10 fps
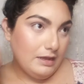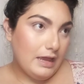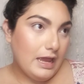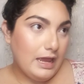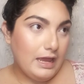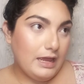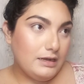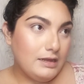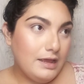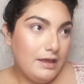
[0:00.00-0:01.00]
and
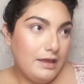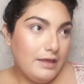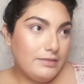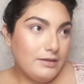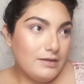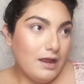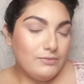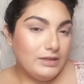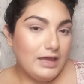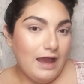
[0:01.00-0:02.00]
they're not
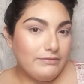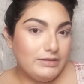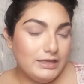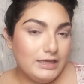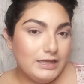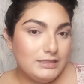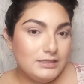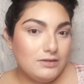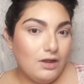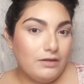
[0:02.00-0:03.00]
really having the
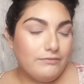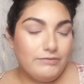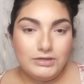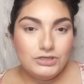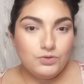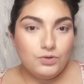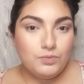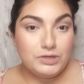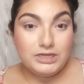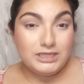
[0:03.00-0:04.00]
kids on virtual
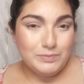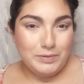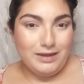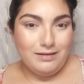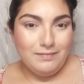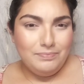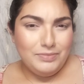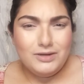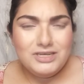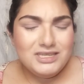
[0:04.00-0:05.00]
participate.
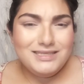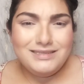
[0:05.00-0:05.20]
They're just